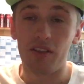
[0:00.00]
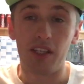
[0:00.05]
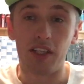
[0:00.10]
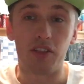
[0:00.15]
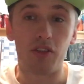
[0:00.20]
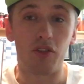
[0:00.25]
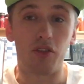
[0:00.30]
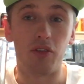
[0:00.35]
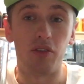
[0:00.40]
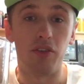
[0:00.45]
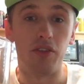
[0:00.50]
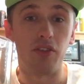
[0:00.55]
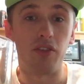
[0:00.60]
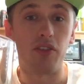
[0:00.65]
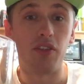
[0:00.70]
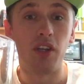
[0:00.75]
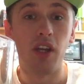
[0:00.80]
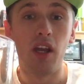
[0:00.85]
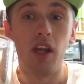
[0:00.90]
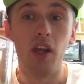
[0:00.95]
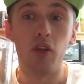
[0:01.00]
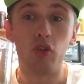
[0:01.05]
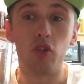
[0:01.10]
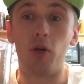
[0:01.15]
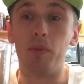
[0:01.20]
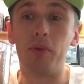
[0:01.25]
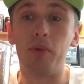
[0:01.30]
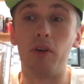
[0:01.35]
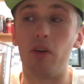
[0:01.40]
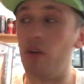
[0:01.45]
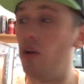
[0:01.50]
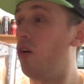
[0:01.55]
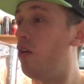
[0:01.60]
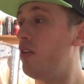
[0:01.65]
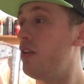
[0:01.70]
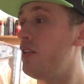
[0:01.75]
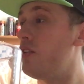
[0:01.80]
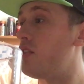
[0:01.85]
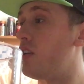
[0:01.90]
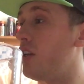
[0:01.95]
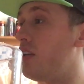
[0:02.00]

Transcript: XDurance Tropical Orange.